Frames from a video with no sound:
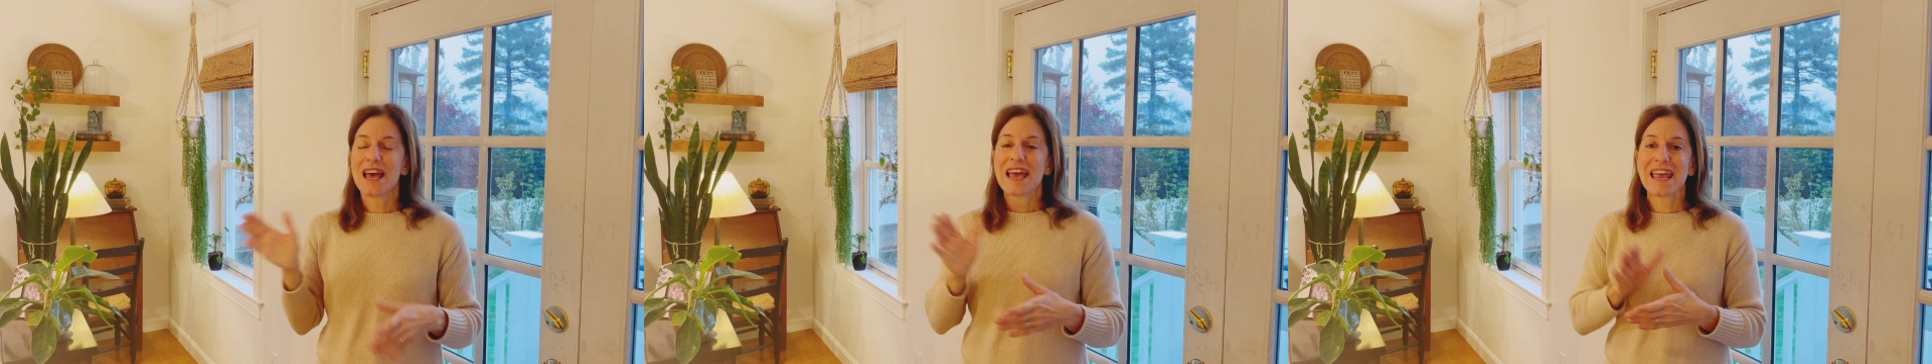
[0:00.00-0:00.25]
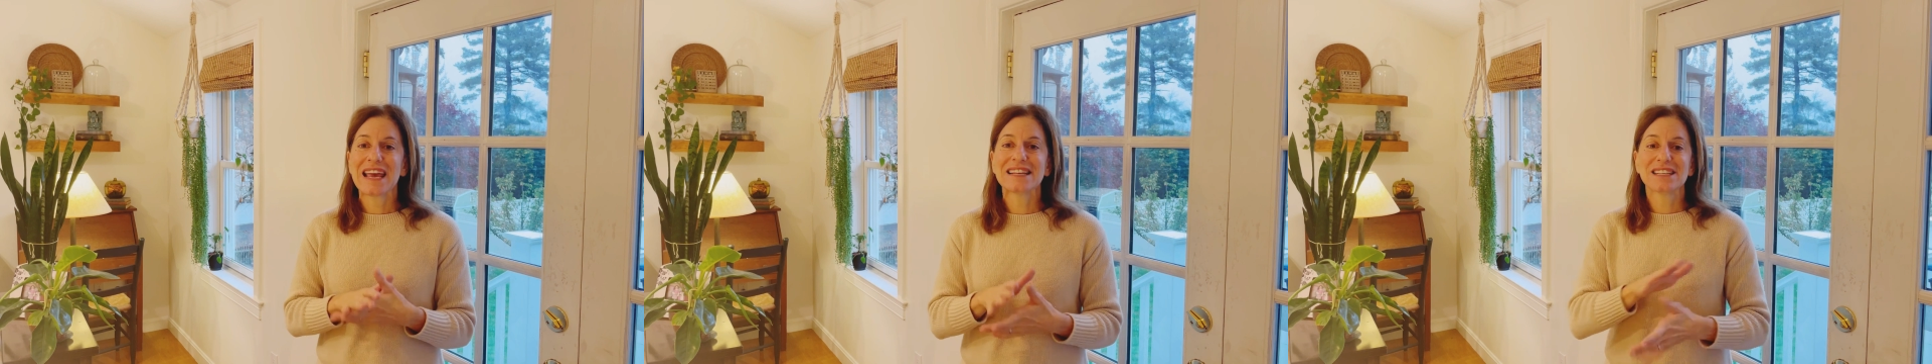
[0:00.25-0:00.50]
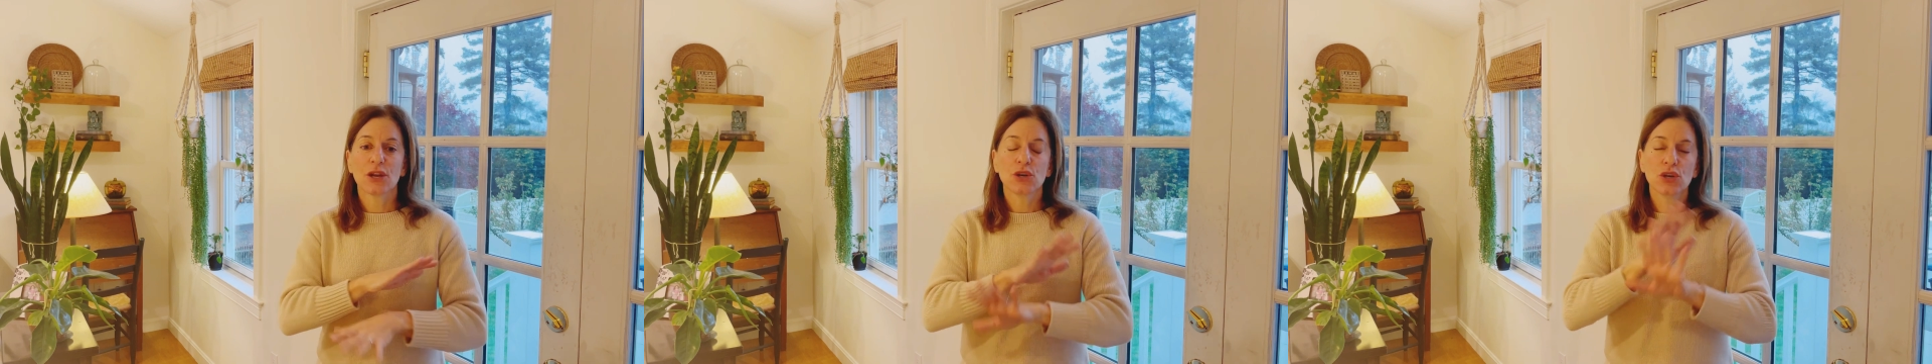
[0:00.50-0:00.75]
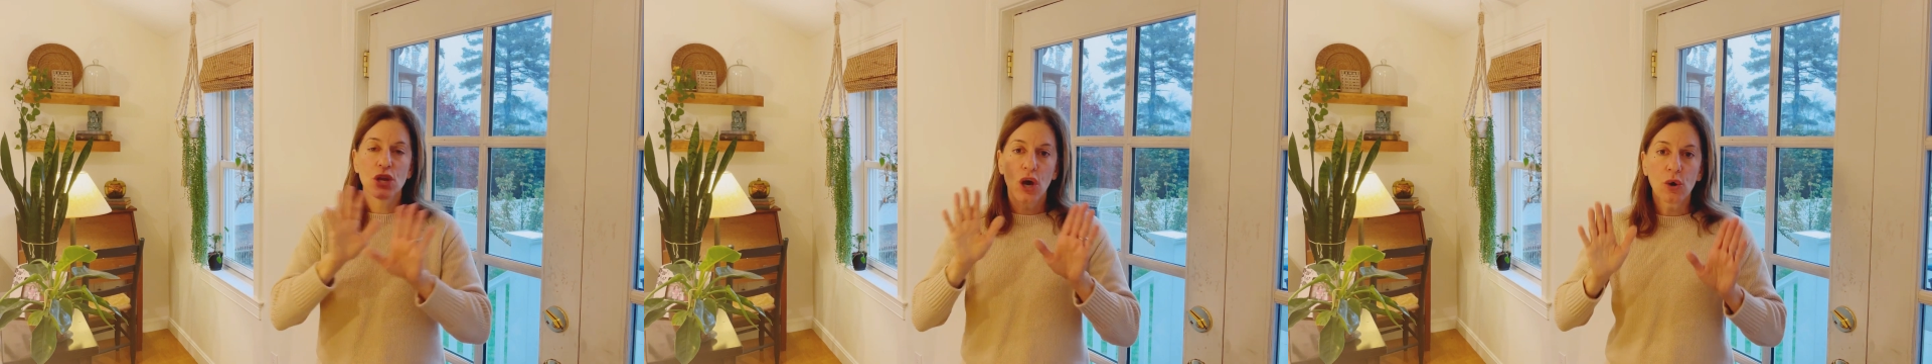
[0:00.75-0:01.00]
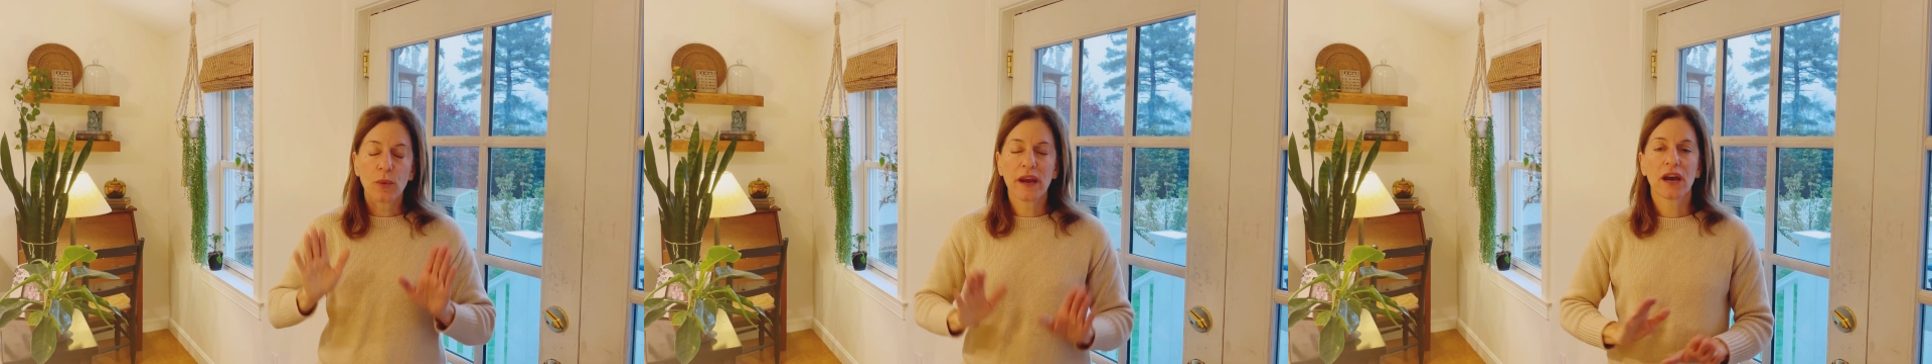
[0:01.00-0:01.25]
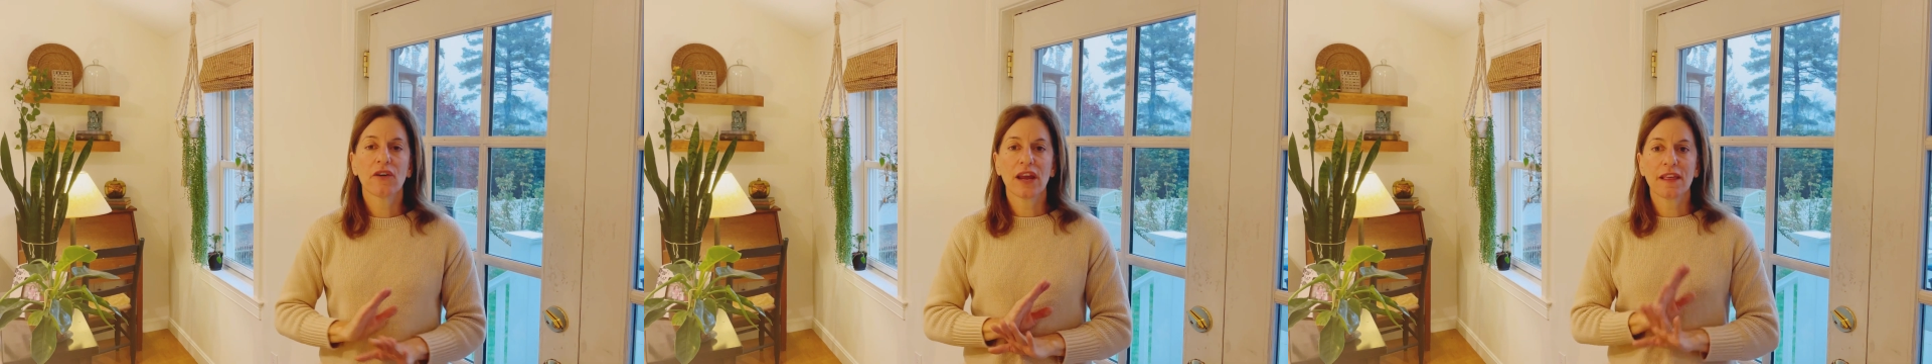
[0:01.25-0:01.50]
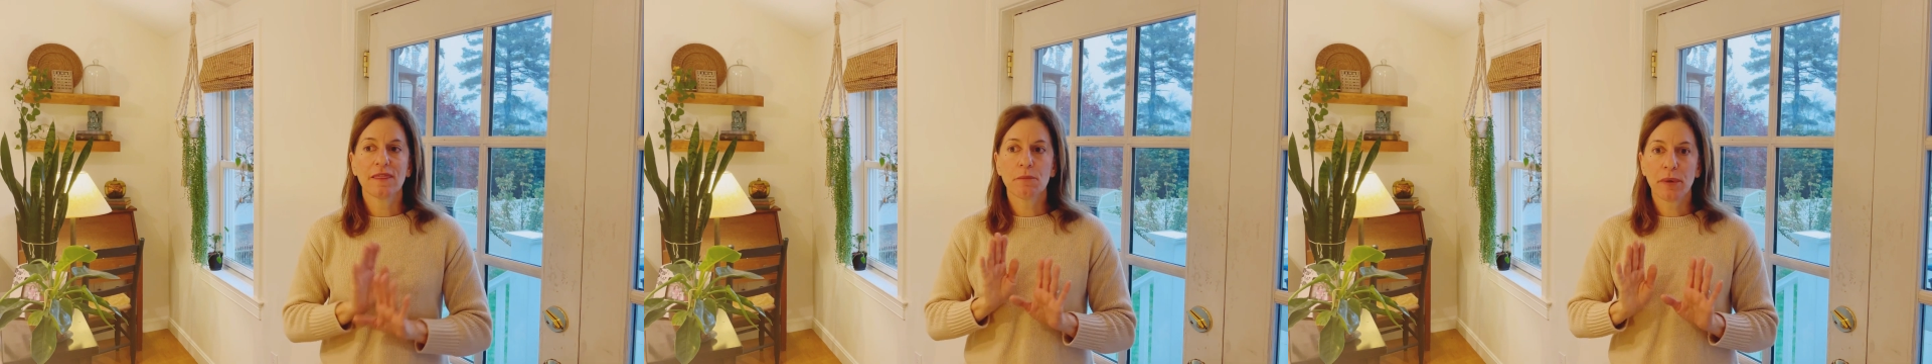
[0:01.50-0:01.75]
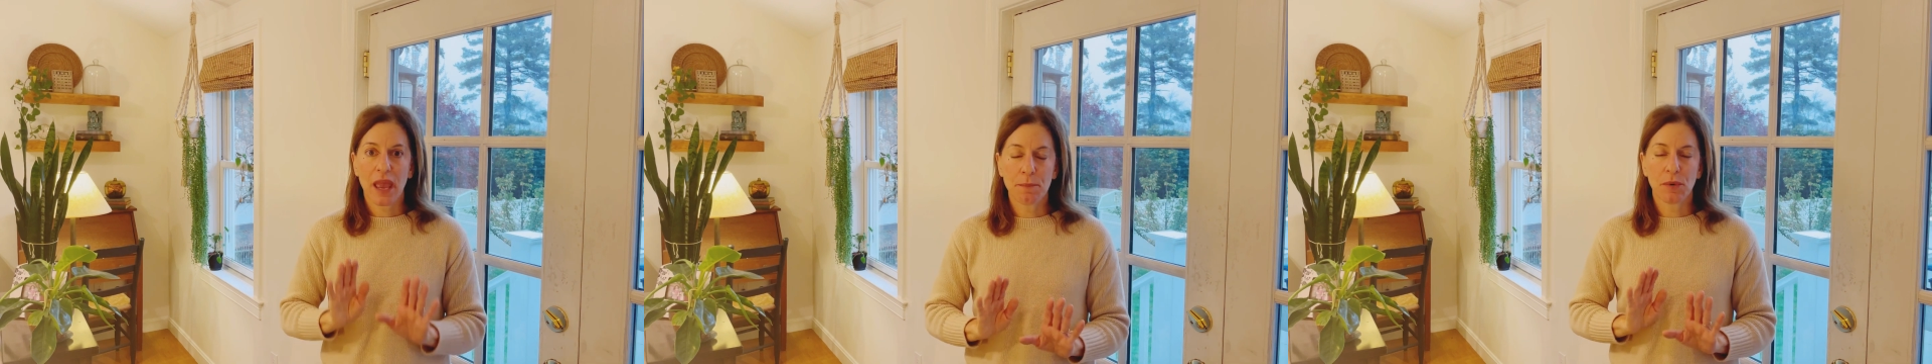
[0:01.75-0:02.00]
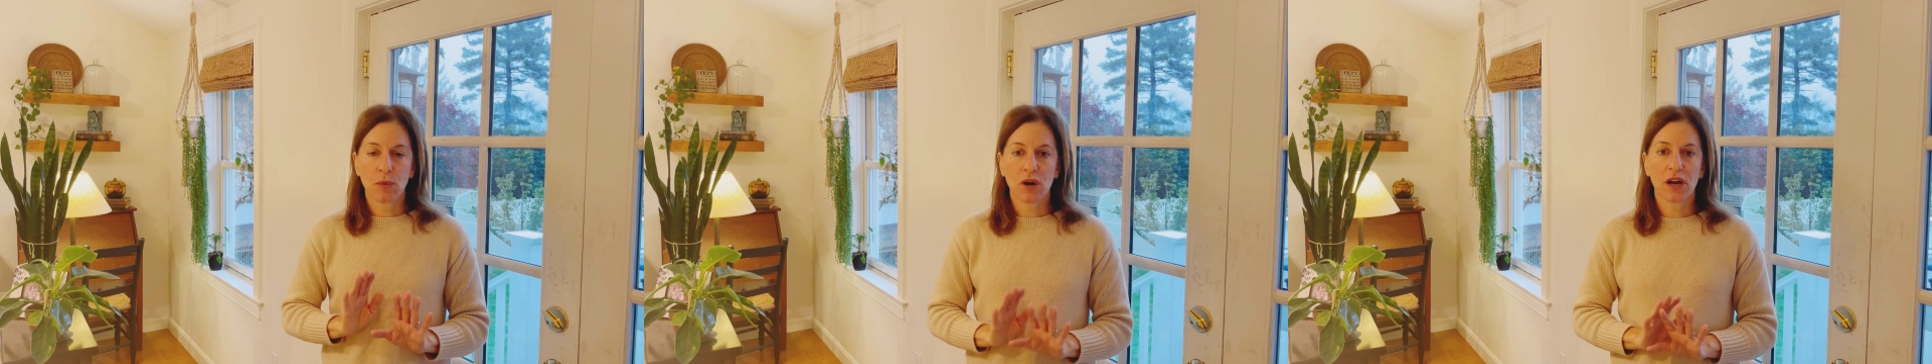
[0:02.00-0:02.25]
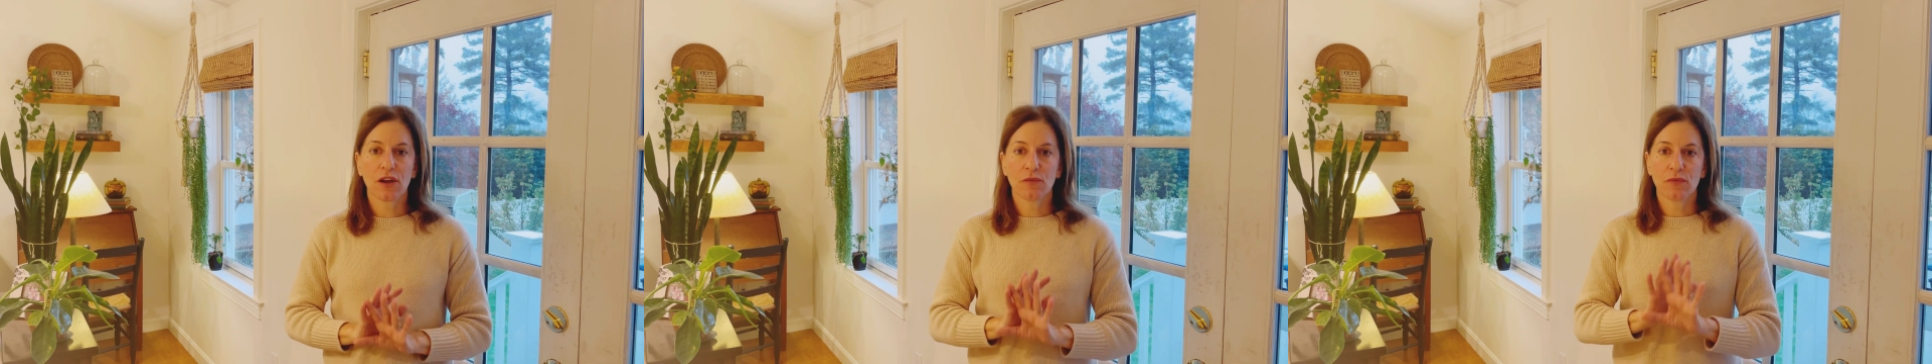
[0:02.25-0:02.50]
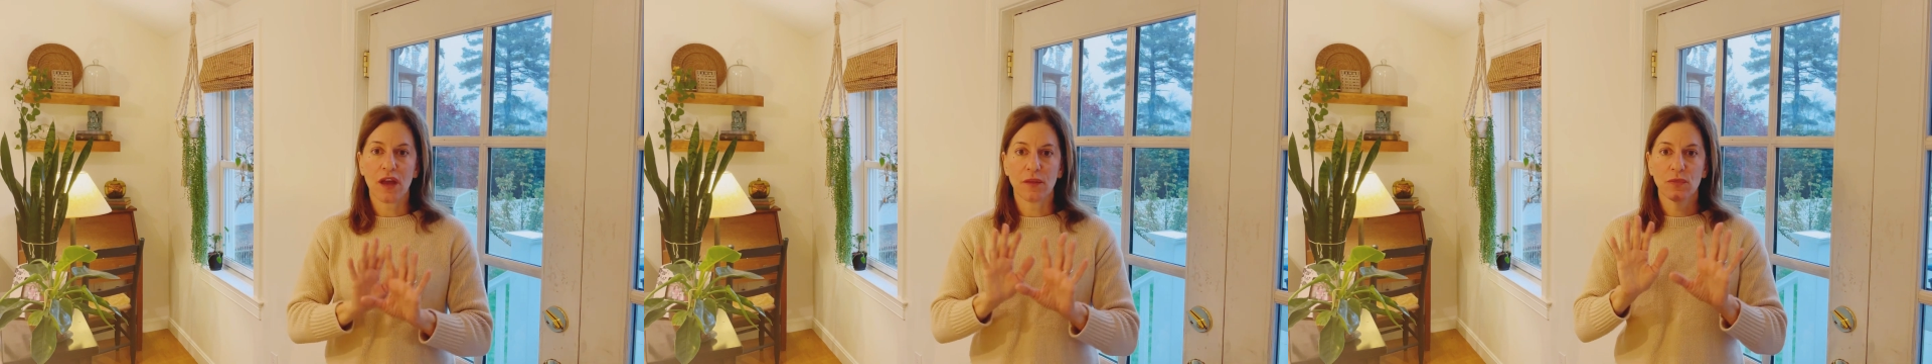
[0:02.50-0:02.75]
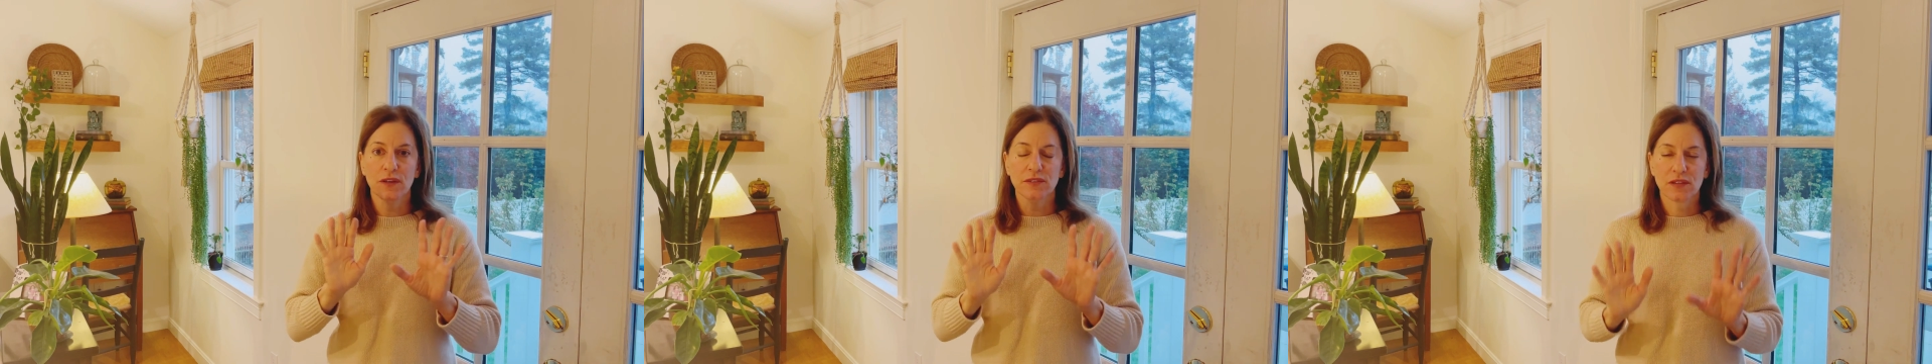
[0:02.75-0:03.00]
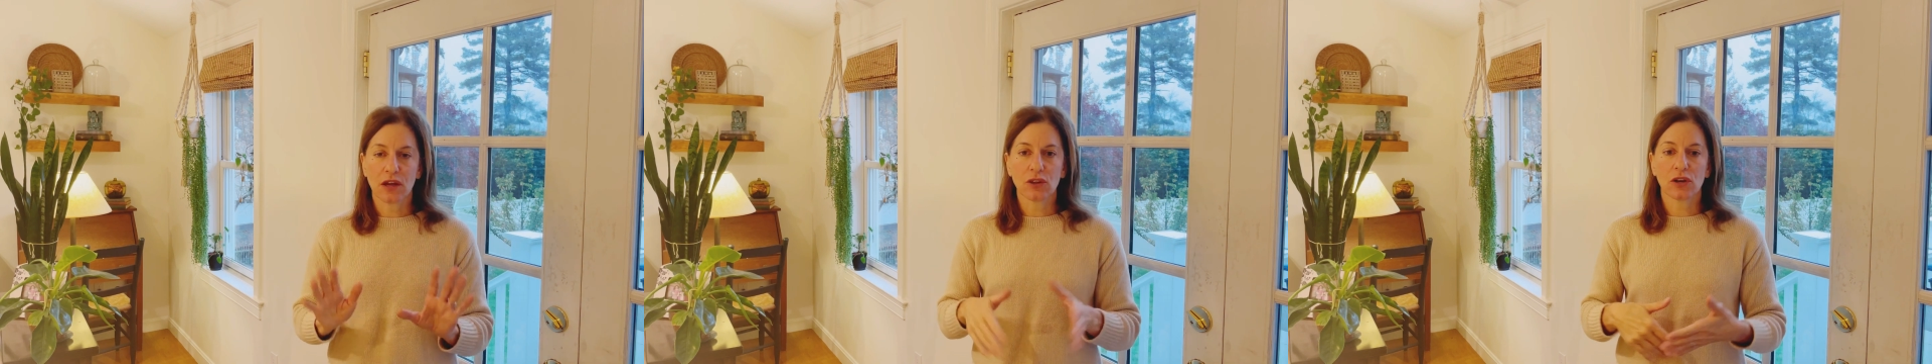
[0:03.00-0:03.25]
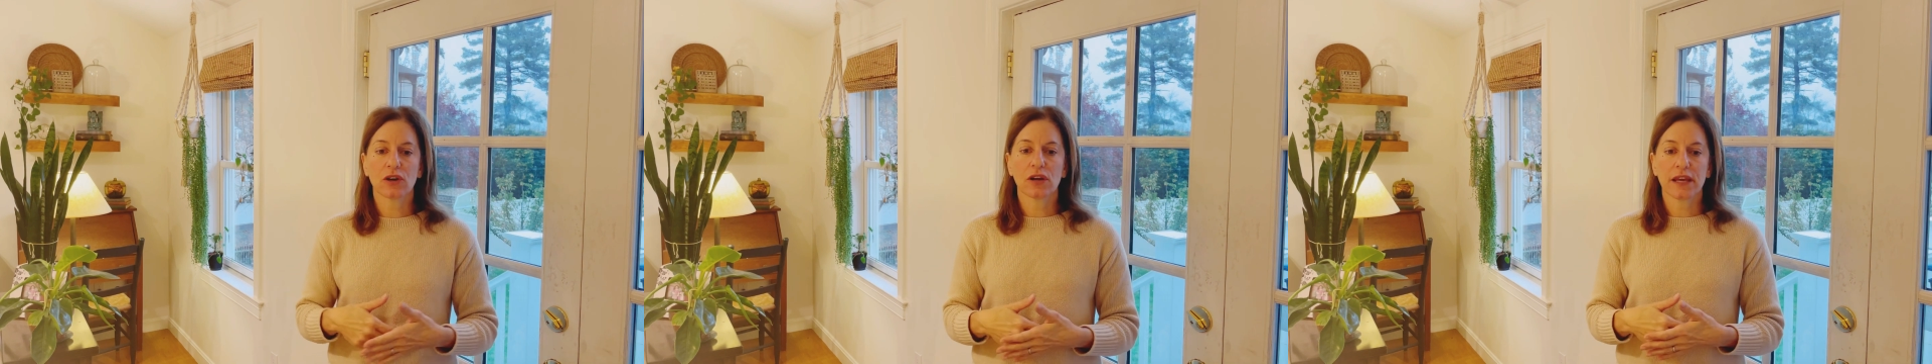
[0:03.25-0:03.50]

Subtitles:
And nowhere in the paperwork that the seller